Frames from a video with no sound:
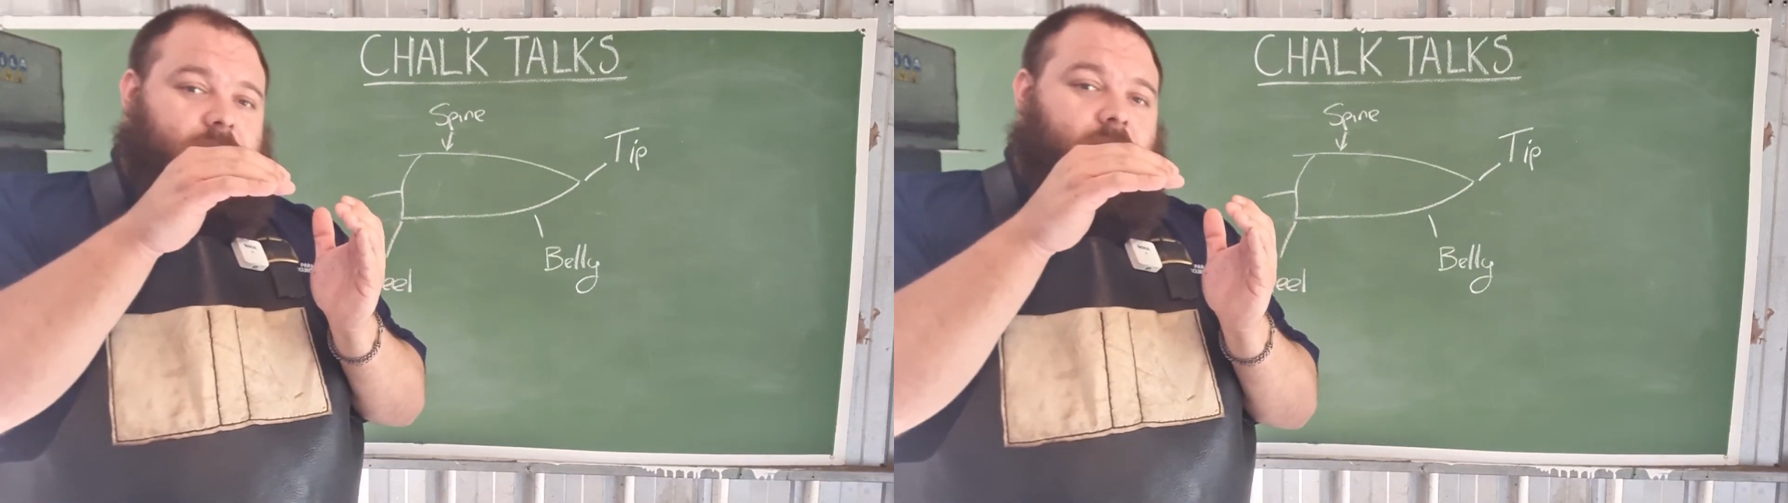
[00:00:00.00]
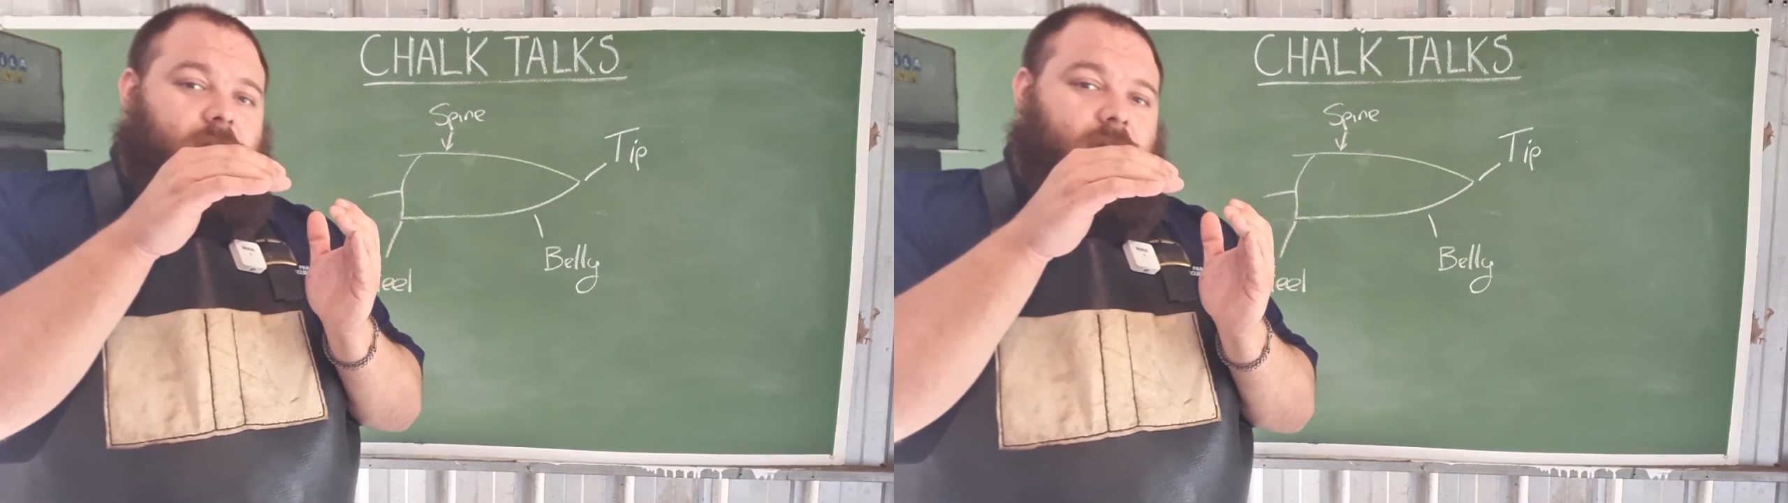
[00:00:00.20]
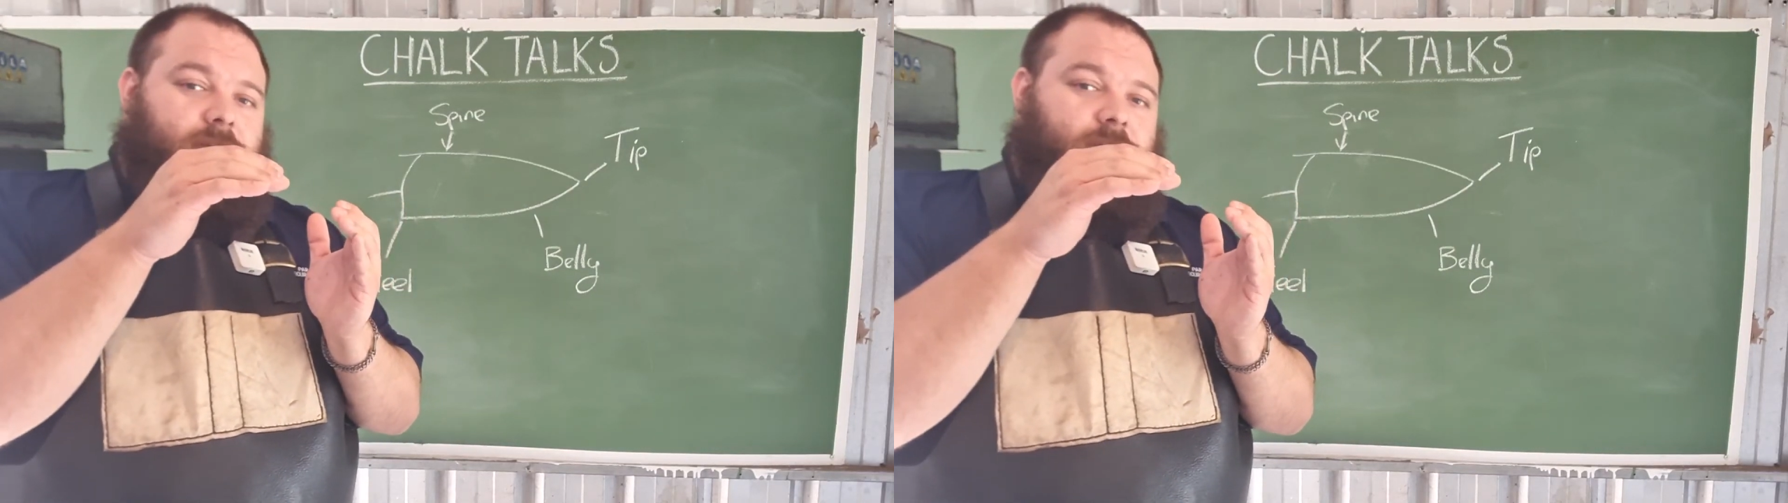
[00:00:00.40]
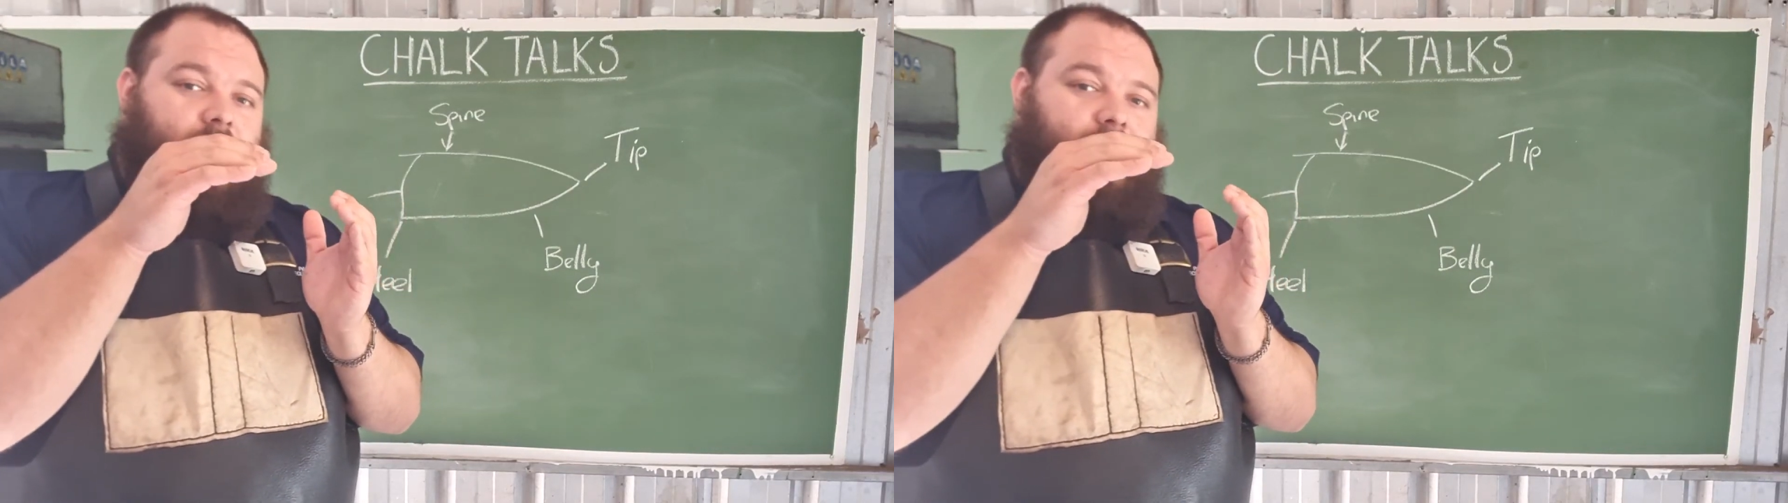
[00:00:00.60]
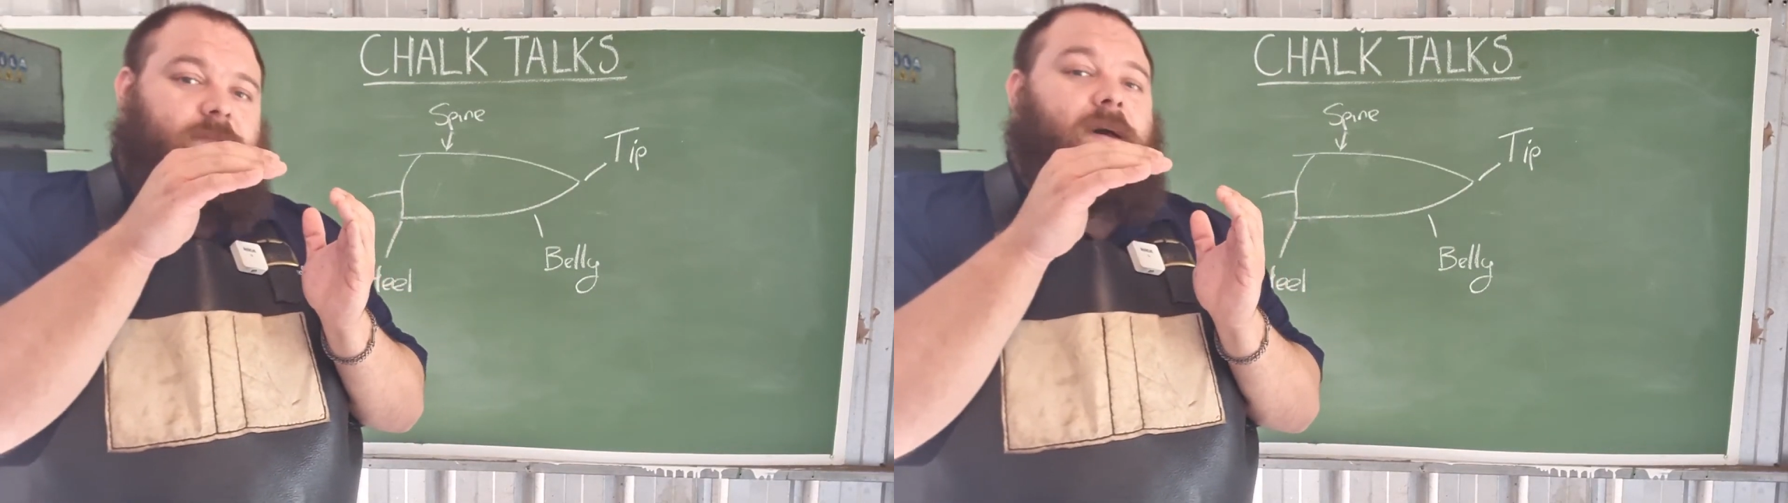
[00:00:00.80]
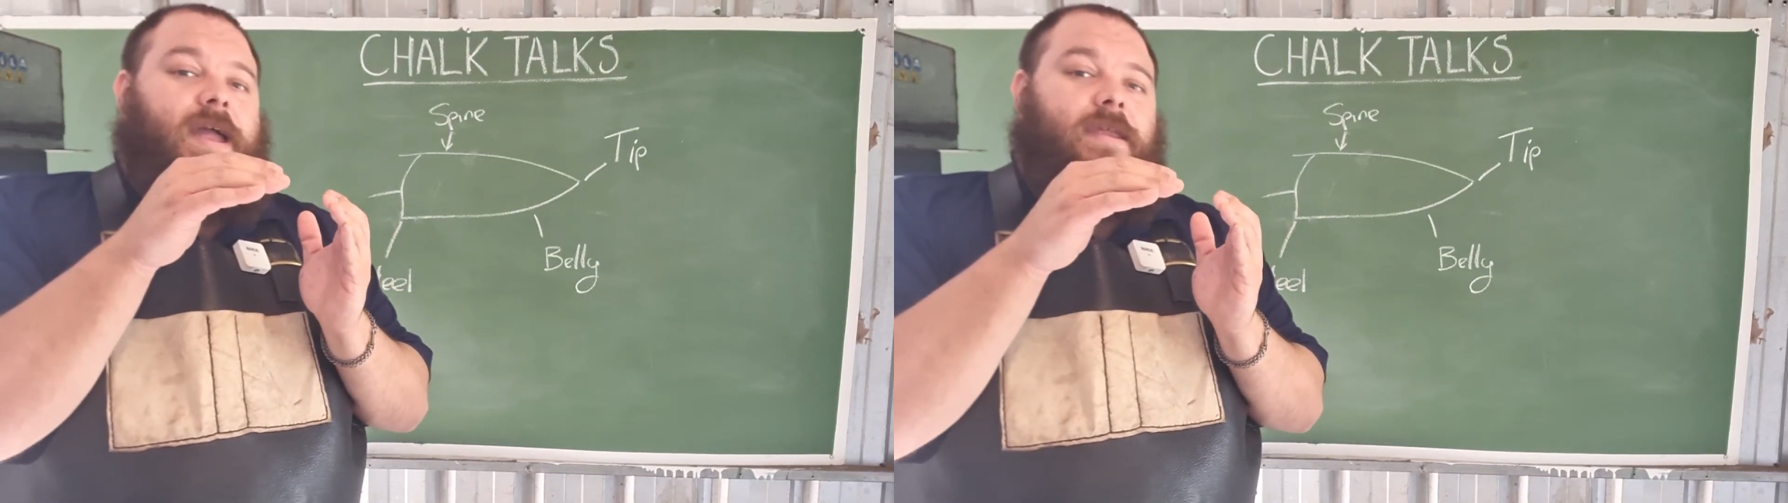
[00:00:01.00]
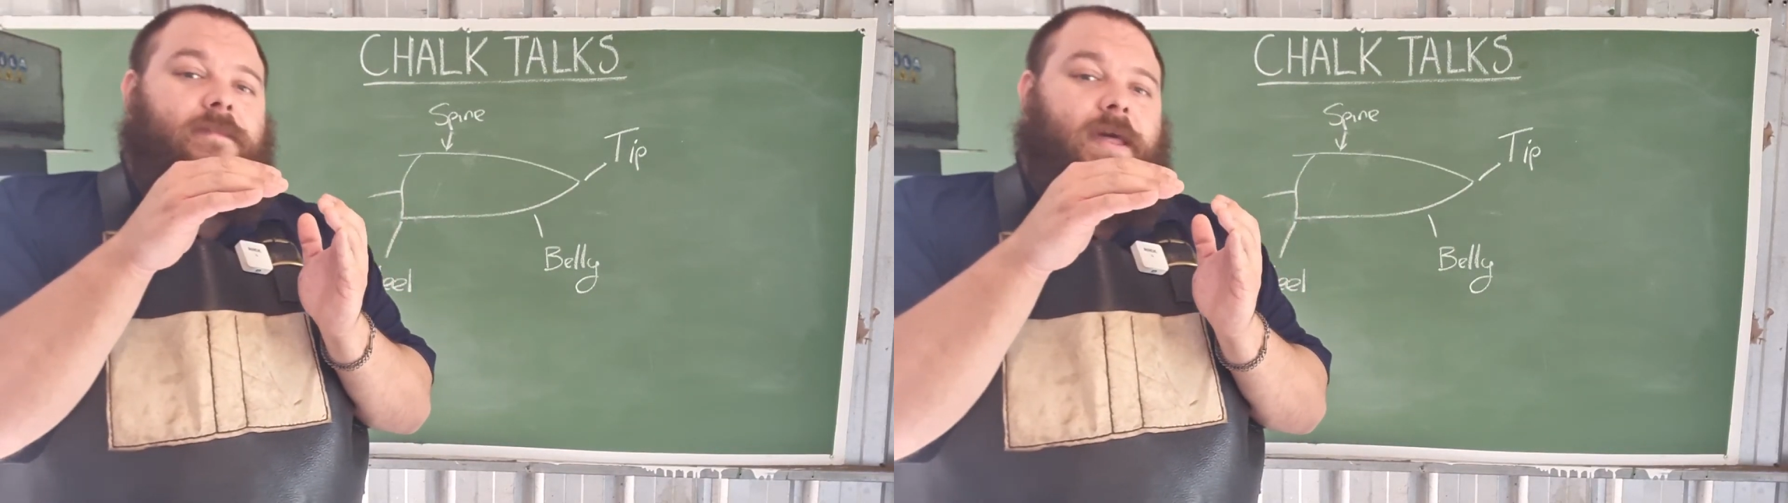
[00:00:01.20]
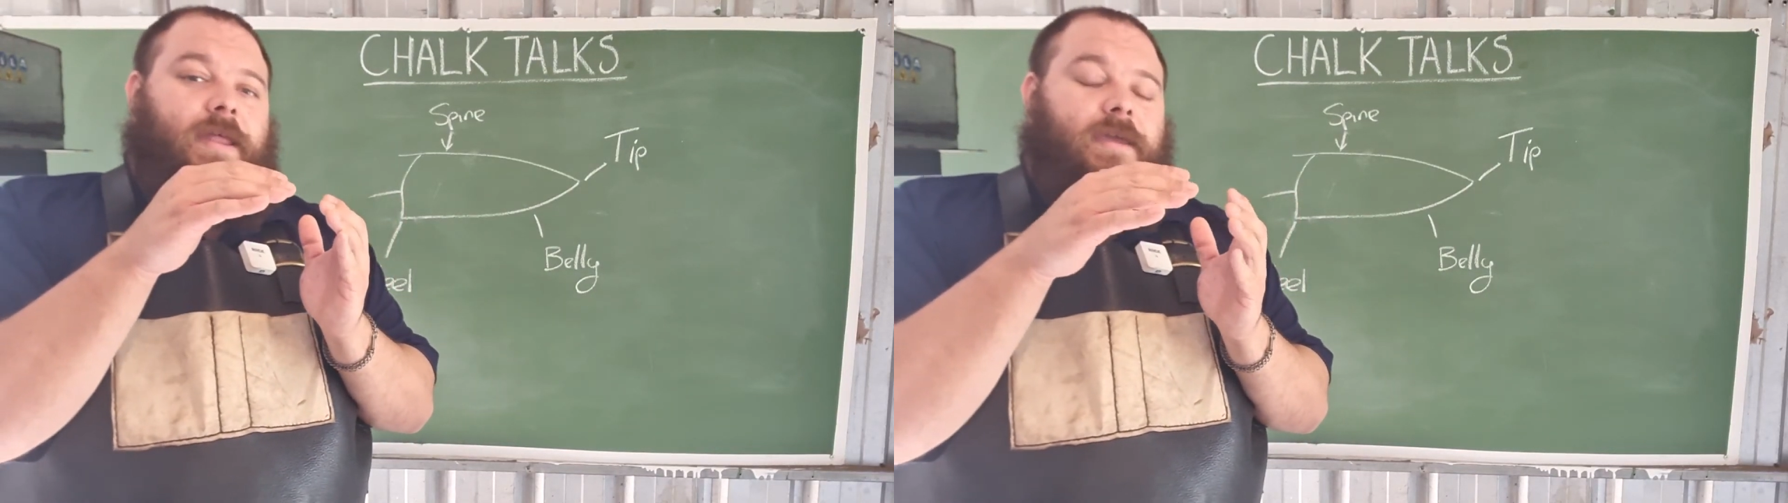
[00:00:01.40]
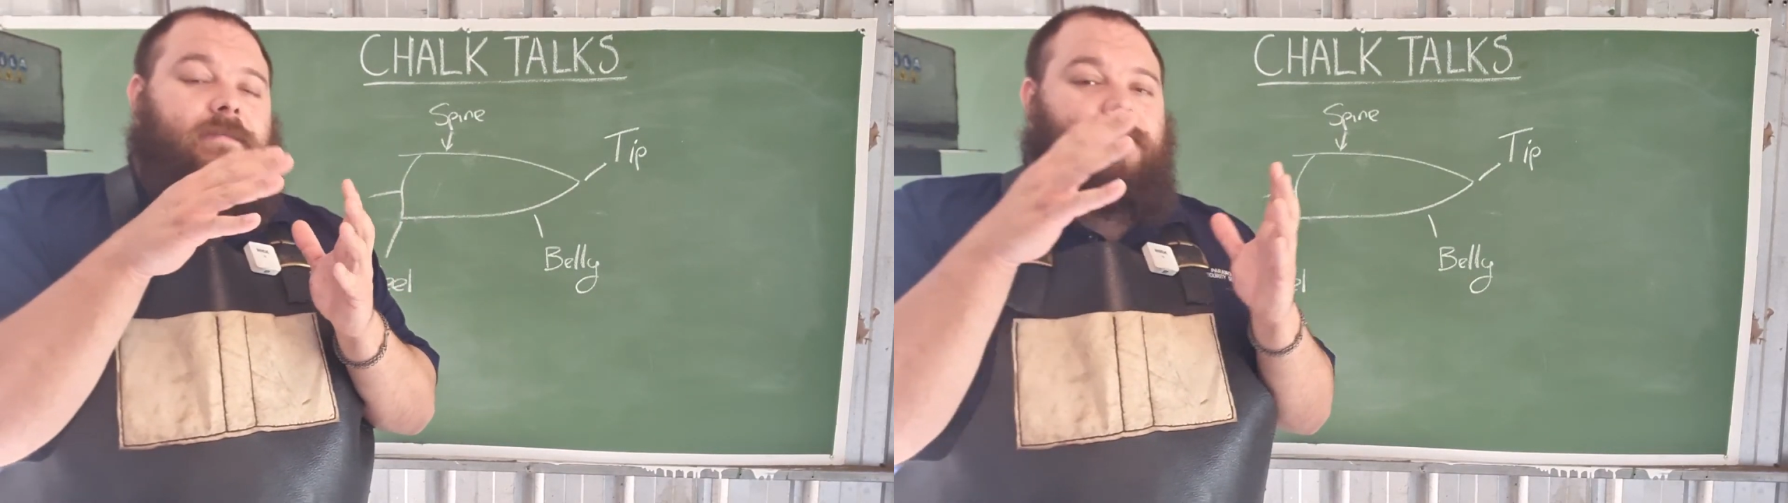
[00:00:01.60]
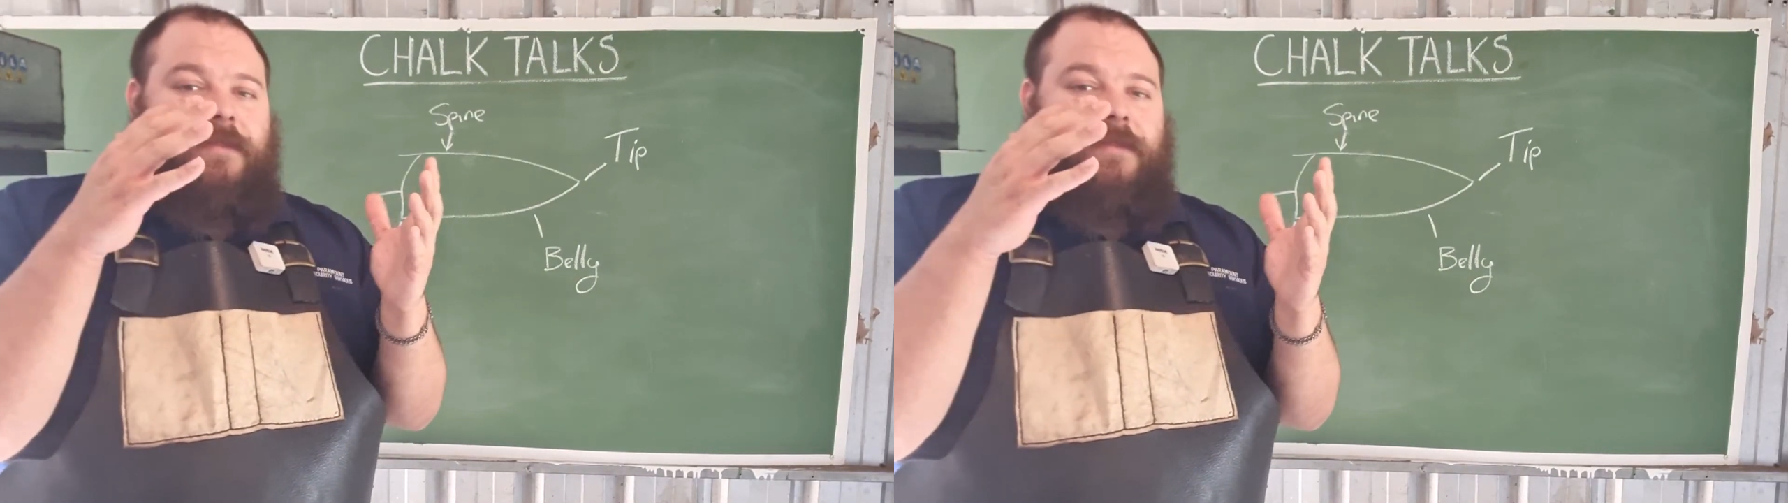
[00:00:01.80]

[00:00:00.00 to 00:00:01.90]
curves on the spine and belly,